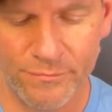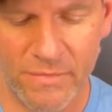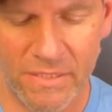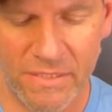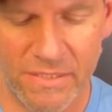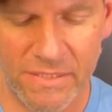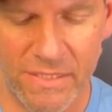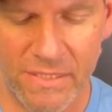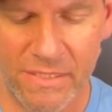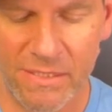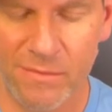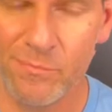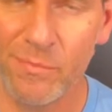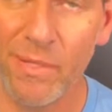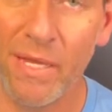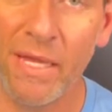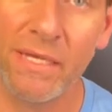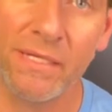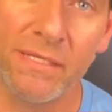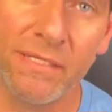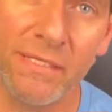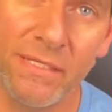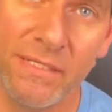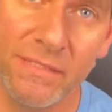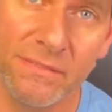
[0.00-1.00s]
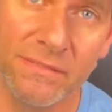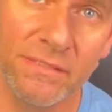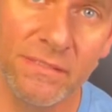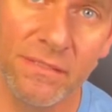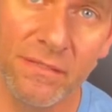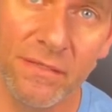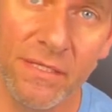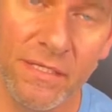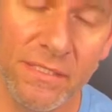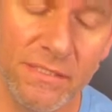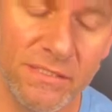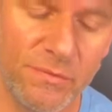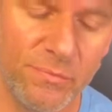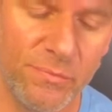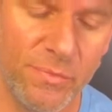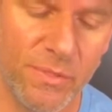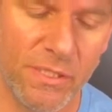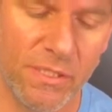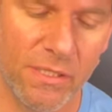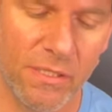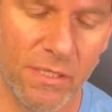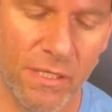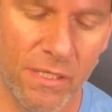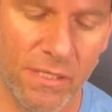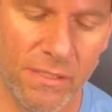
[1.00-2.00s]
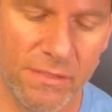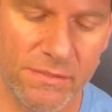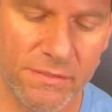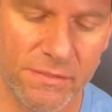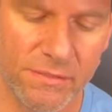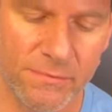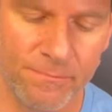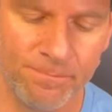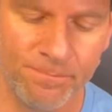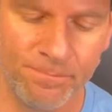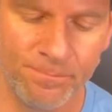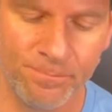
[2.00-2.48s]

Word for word: getting back into this because